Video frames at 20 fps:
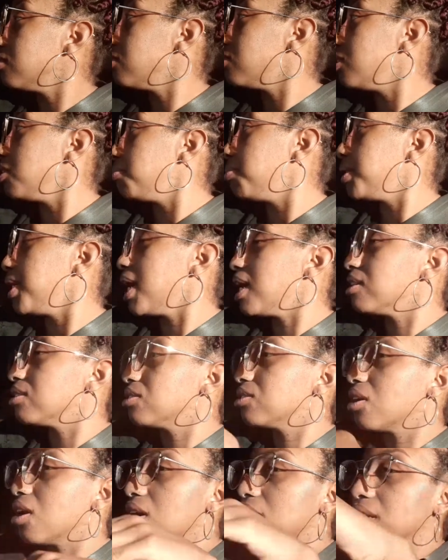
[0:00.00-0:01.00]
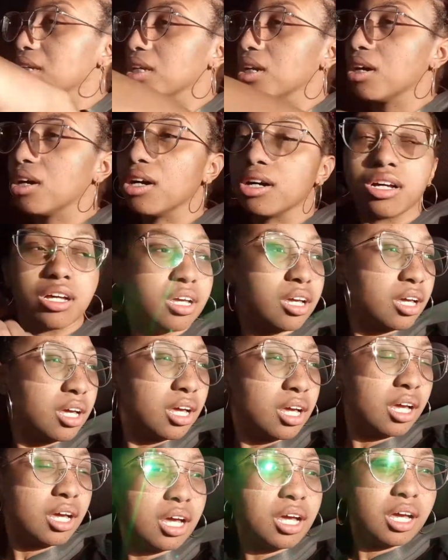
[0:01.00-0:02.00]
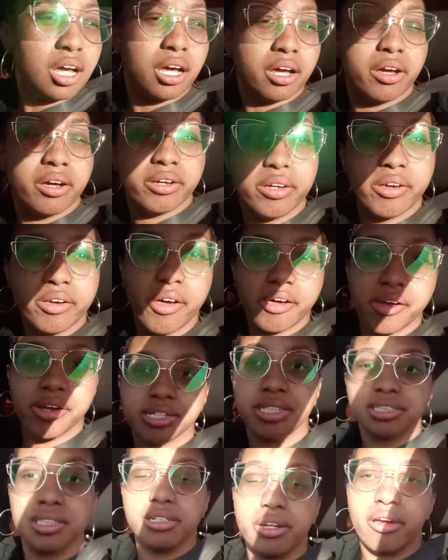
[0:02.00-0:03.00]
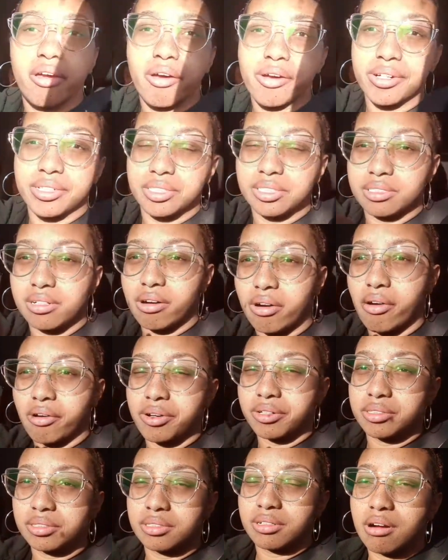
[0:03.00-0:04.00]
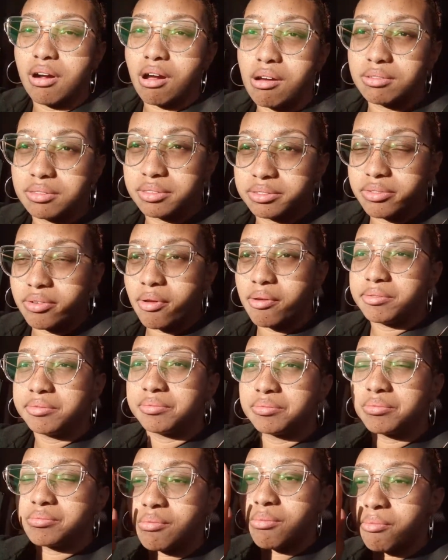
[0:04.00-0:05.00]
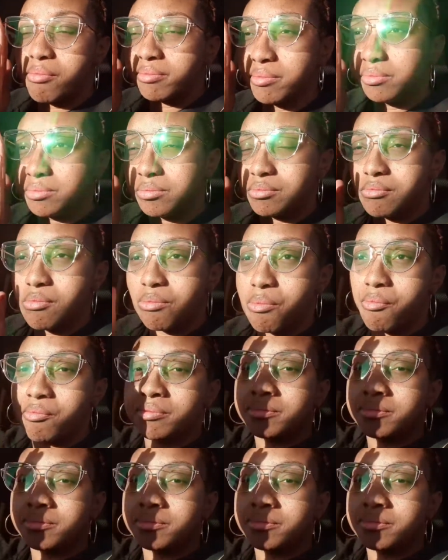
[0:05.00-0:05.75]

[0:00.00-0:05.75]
GPS talking to y'all. Take the next right onto Normandy Road, then turn left onto Har Avenue.